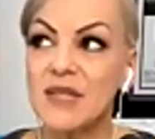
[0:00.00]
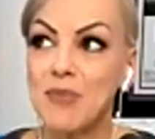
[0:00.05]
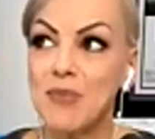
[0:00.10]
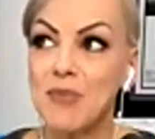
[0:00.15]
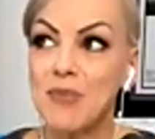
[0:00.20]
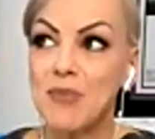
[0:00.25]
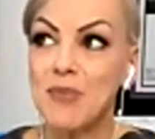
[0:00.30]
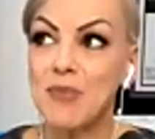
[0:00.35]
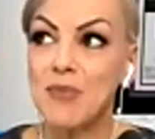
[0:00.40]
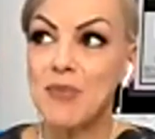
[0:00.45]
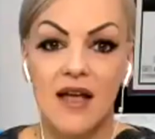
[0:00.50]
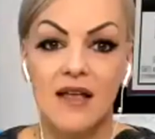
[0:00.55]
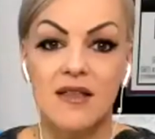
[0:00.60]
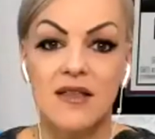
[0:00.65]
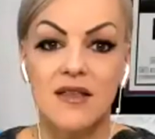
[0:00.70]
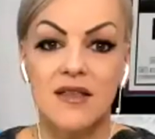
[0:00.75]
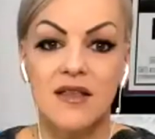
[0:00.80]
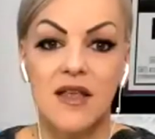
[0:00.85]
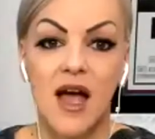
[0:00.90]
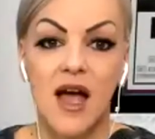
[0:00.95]

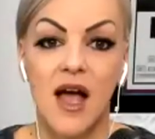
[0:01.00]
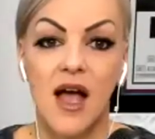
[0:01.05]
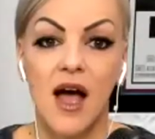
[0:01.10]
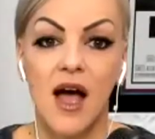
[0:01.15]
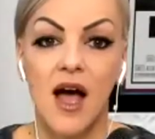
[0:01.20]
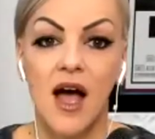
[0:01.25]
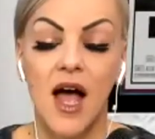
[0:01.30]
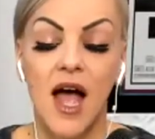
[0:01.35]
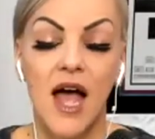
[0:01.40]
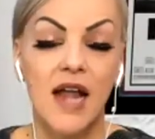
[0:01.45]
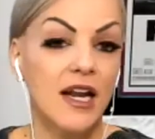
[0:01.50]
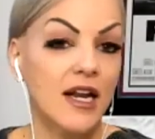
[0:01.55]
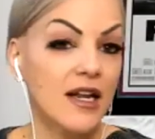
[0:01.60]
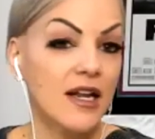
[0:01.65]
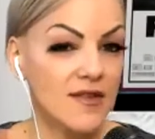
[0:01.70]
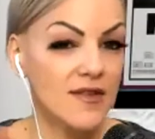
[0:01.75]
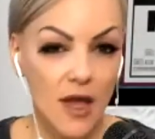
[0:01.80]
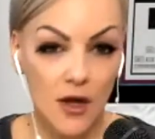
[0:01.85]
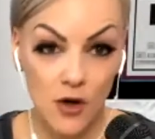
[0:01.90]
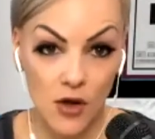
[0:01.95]
business, and it's
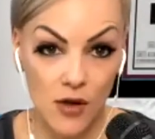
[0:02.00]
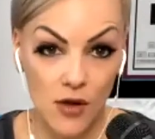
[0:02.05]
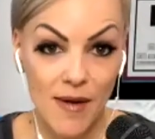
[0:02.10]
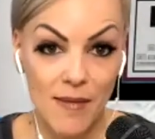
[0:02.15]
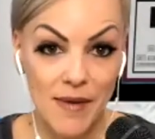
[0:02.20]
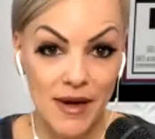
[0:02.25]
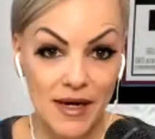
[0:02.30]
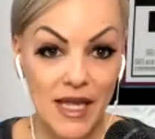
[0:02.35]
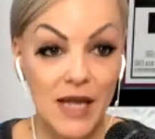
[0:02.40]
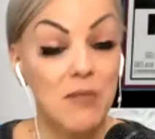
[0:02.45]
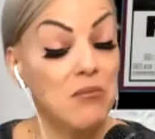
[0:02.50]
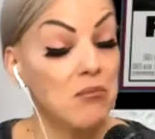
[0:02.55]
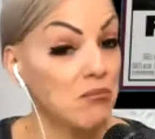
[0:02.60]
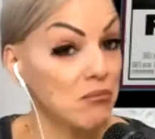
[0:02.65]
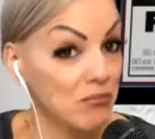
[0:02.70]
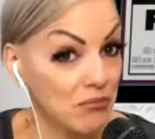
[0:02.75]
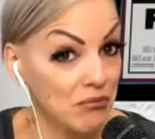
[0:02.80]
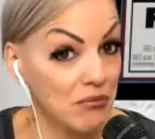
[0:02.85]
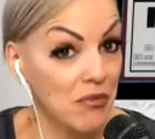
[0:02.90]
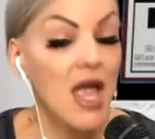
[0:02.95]
not all about money.
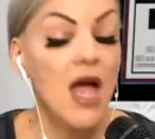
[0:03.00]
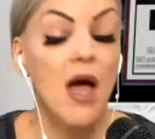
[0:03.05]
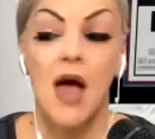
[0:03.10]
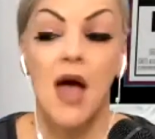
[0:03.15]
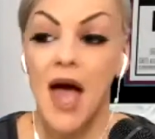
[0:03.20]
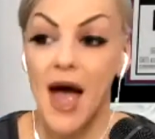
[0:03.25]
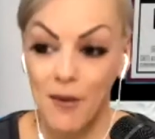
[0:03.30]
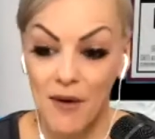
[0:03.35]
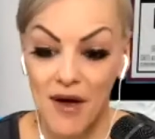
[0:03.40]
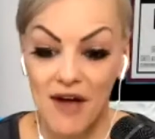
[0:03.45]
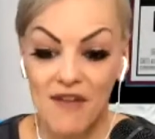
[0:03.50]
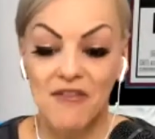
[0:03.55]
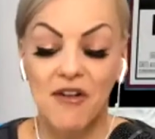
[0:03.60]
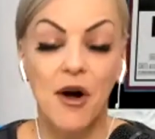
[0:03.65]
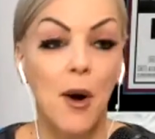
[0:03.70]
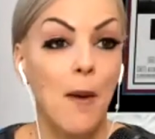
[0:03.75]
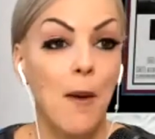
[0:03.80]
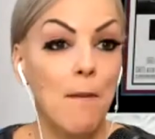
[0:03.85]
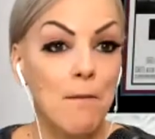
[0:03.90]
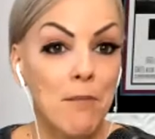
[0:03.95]
However,
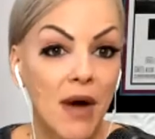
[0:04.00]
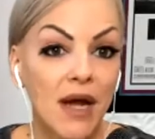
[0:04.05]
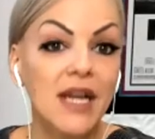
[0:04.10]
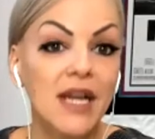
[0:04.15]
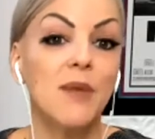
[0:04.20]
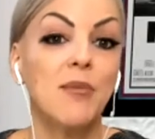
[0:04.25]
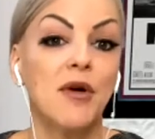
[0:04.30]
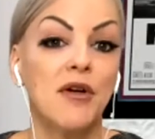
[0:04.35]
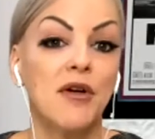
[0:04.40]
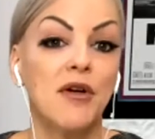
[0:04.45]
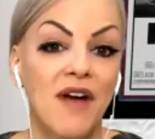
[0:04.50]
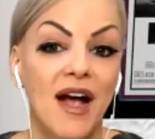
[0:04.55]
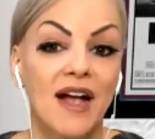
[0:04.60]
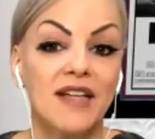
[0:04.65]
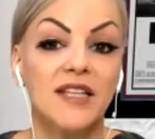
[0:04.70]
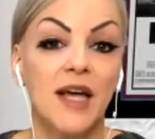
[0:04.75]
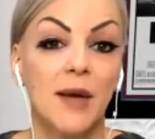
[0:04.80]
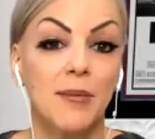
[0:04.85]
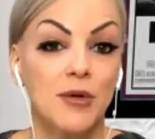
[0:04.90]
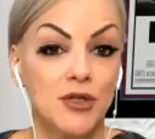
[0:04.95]
money provides
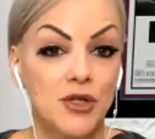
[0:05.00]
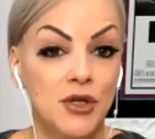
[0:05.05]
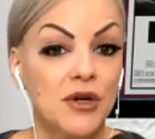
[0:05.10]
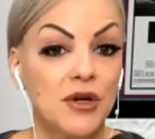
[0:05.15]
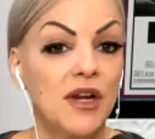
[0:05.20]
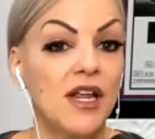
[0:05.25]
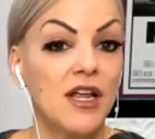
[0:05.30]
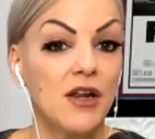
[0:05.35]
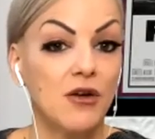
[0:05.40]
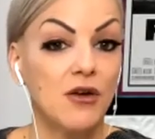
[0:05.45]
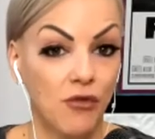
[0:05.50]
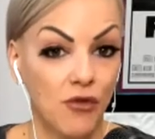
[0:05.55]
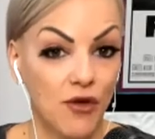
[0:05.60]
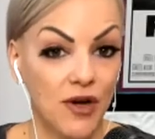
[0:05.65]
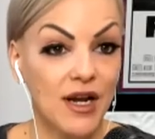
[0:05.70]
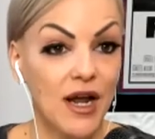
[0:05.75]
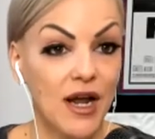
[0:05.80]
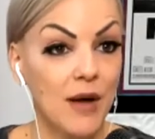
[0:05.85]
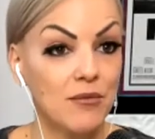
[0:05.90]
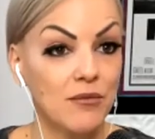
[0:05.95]
opportunity and
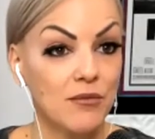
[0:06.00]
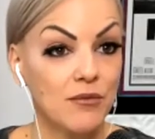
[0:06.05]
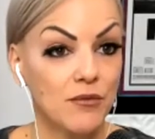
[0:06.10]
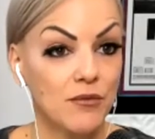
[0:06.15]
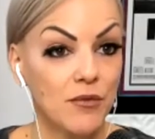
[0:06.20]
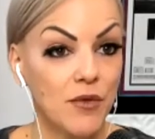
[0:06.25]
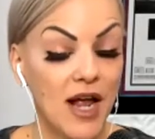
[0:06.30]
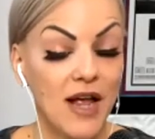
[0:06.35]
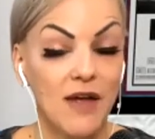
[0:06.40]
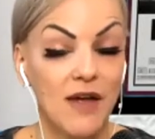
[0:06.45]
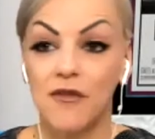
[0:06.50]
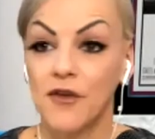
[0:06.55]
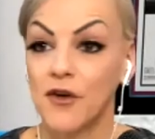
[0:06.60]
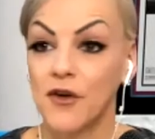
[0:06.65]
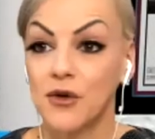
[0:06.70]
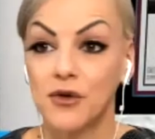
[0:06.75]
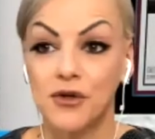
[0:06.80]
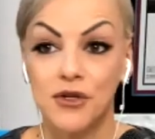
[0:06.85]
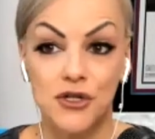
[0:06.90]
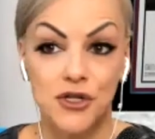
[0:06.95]
freedom, right? For
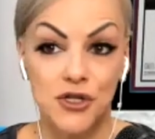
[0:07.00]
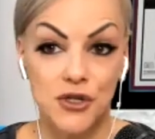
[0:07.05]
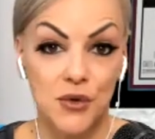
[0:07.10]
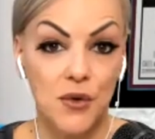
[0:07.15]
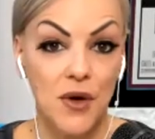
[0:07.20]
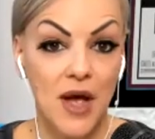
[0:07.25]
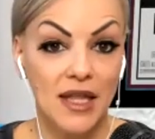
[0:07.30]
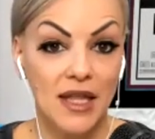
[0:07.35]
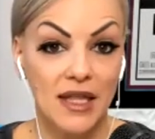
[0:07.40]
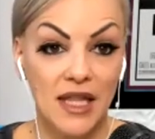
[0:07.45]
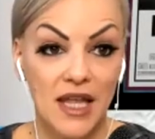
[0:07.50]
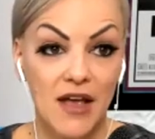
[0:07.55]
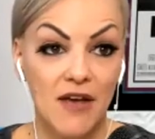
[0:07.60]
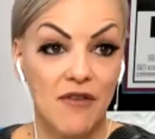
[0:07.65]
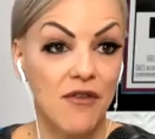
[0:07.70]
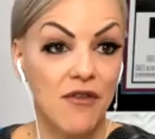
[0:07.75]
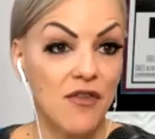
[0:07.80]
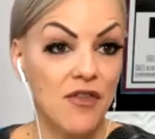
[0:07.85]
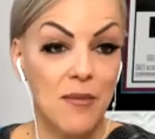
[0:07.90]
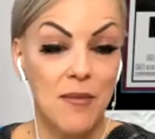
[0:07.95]
you to do and live
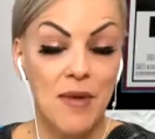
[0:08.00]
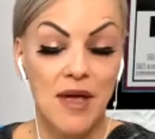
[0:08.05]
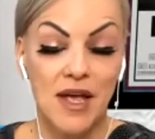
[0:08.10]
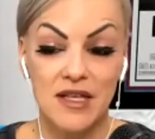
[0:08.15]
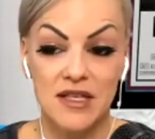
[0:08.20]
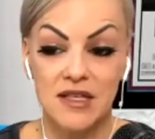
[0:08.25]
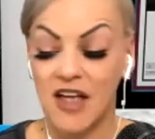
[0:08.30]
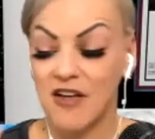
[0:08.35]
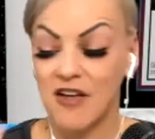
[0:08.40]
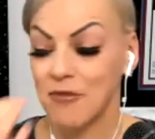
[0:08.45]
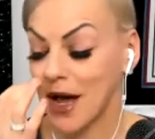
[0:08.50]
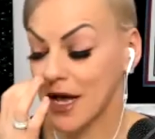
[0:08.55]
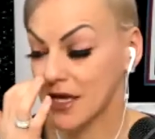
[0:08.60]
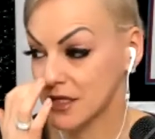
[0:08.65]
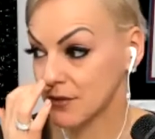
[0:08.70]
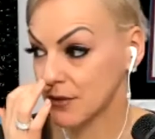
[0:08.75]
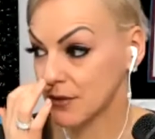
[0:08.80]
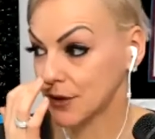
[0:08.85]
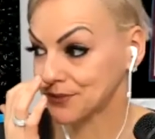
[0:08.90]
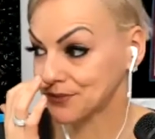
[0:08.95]
the biggest life
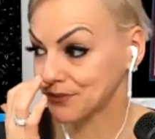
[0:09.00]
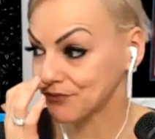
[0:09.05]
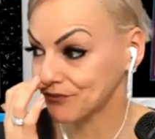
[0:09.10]
possible.